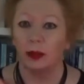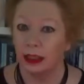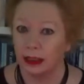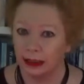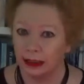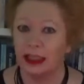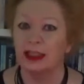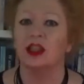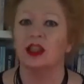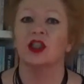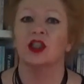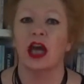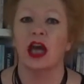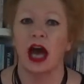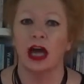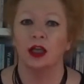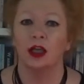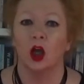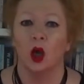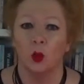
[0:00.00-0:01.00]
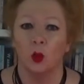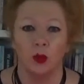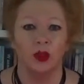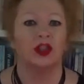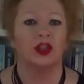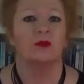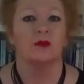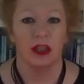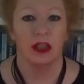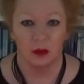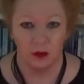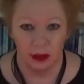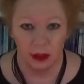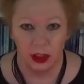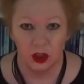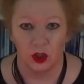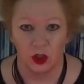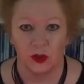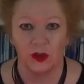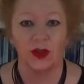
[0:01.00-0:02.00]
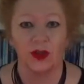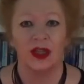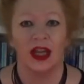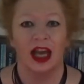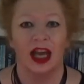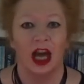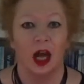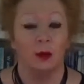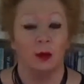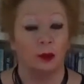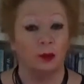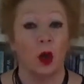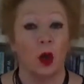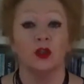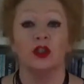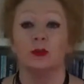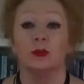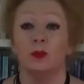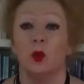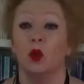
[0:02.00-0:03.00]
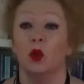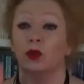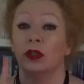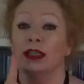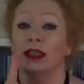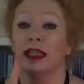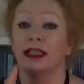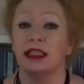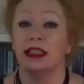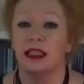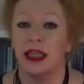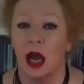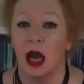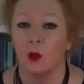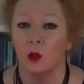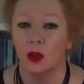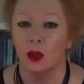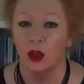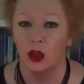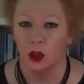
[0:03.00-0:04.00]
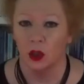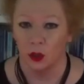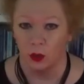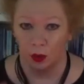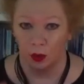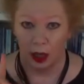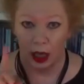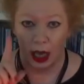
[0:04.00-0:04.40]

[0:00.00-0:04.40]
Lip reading: And let's start with some definitions, but most importantly, let's start with you.